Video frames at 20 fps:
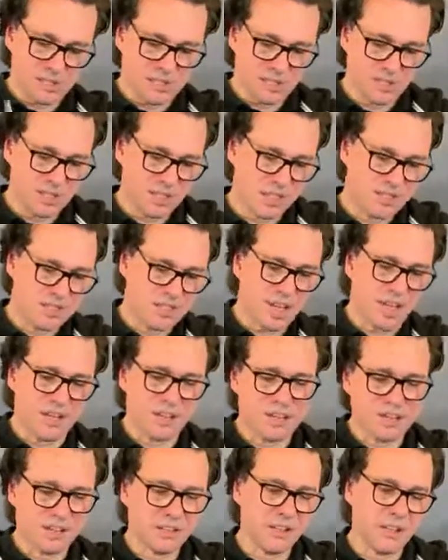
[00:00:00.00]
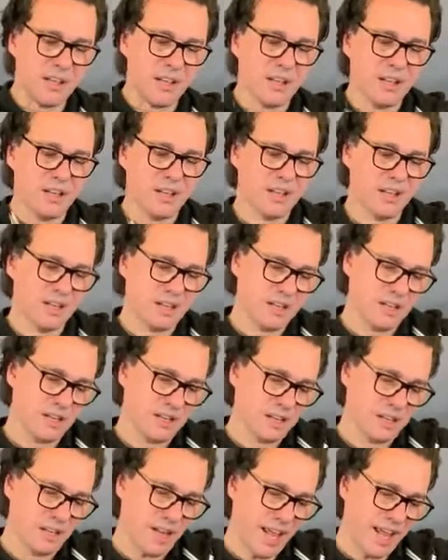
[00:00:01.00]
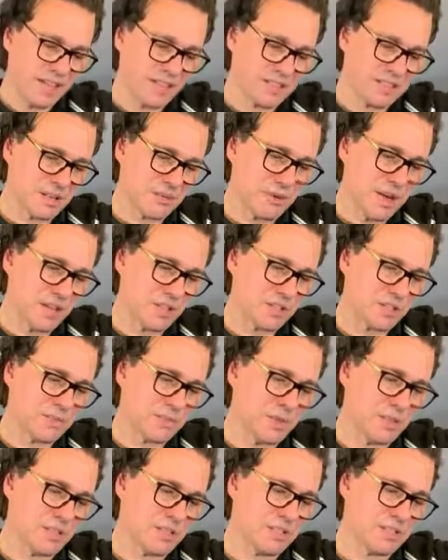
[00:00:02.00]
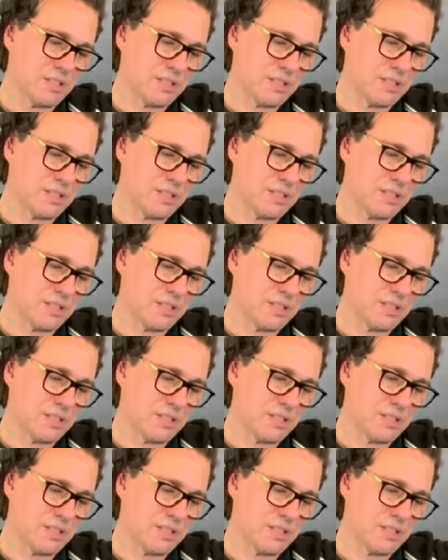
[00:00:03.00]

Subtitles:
these diagonal length arrangement.